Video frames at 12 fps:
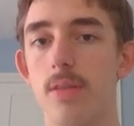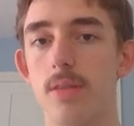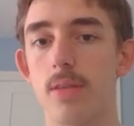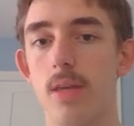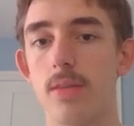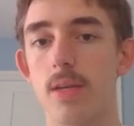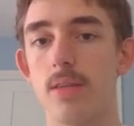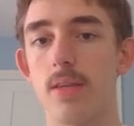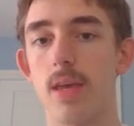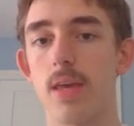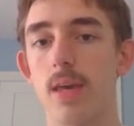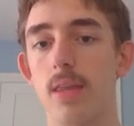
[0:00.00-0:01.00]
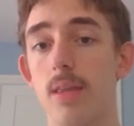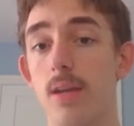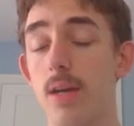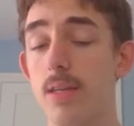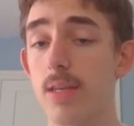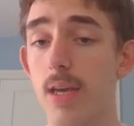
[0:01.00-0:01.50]
and then they take, and then
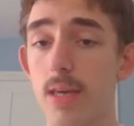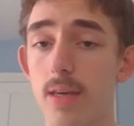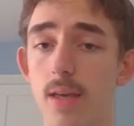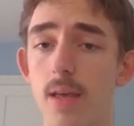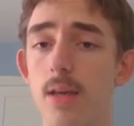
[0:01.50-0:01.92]
I take.